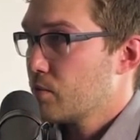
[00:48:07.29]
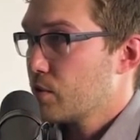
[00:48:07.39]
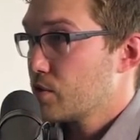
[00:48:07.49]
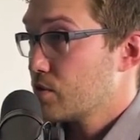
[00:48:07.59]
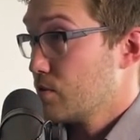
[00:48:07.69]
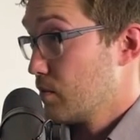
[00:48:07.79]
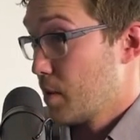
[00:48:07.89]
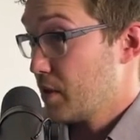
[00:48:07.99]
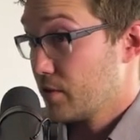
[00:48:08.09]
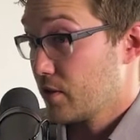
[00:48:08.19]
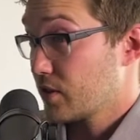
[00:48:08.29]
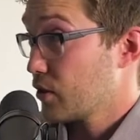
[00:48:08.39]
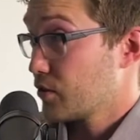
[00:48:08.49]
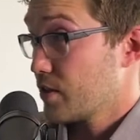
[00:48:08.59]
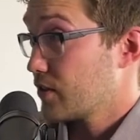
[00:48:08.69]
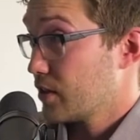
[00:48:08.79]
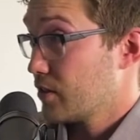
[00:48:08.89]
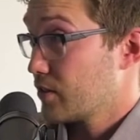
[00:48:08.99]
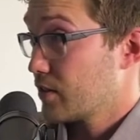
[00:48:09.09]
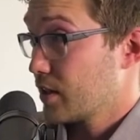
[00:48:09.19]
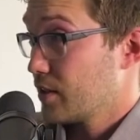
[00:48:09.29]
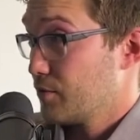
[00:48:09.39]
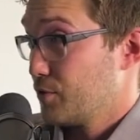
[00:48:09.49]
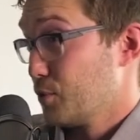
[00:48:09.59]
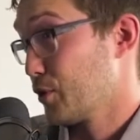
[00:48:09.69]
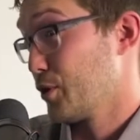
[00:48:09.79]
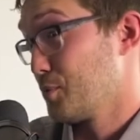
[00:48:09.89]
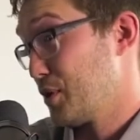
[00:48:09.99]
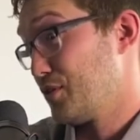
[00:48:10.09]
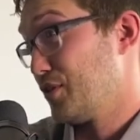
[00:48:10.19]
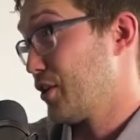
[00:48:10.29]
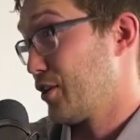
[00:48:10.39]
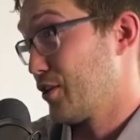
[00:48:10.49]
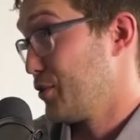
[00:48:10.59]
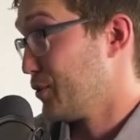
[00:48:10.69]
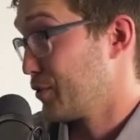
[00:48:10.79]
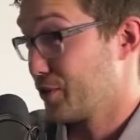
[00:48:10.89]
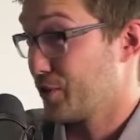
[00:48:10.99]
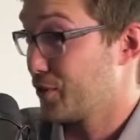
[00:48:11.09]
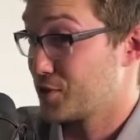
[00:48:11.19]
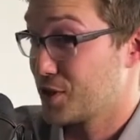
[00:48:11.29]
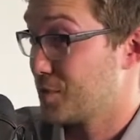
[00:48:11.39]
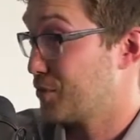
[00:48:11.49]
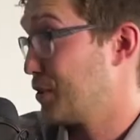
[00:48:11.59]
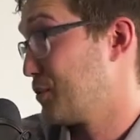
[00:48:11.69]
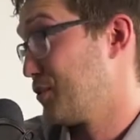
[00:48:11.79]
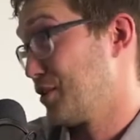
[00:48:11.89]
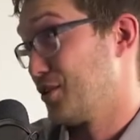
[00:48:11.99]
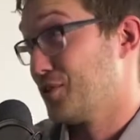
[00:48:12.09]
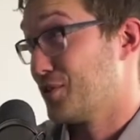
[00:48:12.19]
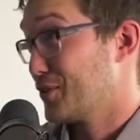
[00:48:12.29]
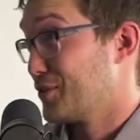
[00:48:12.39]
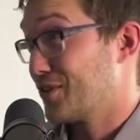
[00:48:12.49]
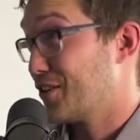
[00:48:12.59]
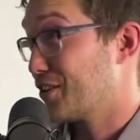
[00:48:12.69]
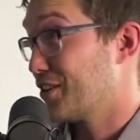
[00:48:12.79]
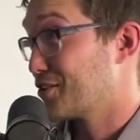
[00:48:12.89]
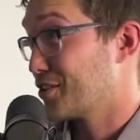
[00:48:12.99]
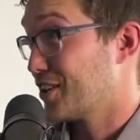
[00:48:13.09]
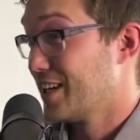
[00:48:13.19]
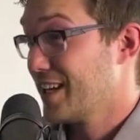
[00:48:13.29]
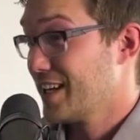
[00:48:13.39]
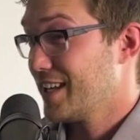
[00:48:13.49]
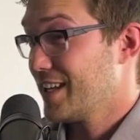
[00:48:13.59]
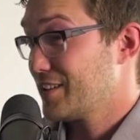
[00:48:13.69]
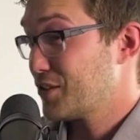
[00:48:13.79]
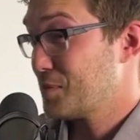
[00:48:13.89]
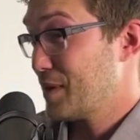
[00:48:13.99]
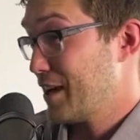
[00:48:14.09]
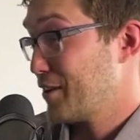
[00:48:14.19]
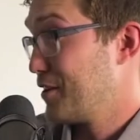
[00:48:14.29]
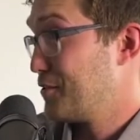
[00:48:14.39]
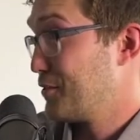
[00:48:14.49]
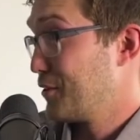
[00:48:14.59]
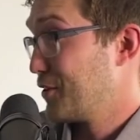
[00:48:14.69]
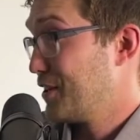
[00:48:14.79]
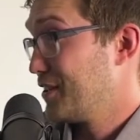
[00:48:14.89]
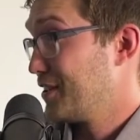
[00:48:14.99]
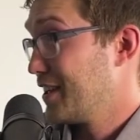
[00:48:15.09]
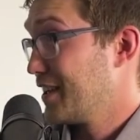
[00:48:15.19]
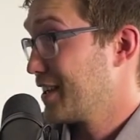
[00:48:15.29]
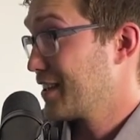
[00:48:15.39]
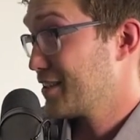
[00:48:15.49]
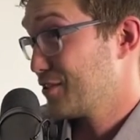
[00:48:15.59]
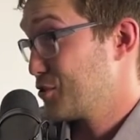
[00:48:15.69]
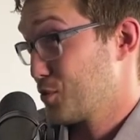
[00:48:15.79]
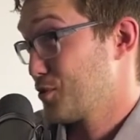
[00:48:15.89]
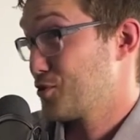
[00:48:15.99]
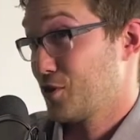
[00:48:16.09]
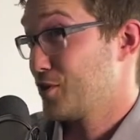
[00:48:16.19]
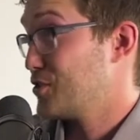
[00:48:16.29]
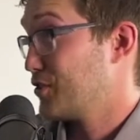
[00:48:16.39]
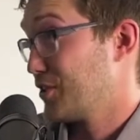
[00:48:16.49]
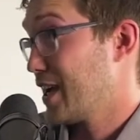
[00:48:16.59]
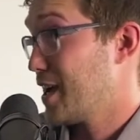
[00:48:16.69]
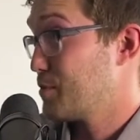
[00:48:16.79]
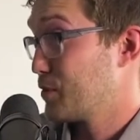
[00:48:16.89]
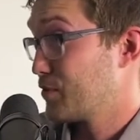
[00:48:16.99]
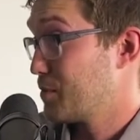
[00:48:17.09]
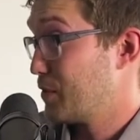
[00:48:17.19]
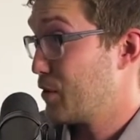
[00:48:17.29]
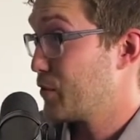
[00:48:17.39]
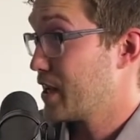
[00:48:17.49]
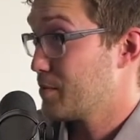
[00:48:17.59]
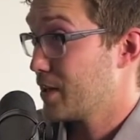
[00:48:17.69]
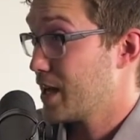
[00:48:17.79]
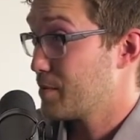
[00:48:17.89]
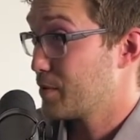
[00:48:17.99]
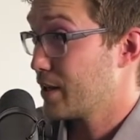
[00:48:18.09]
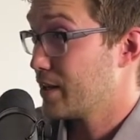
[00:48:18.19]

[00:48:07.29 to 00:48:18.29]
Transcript: Which, I mean, the skills are the skills. Like, if you learn PCR, you learn whole genome sequencing, or you learn cell culture, it doesn't matter if you're in like George Church's lab or some no-name lab, right?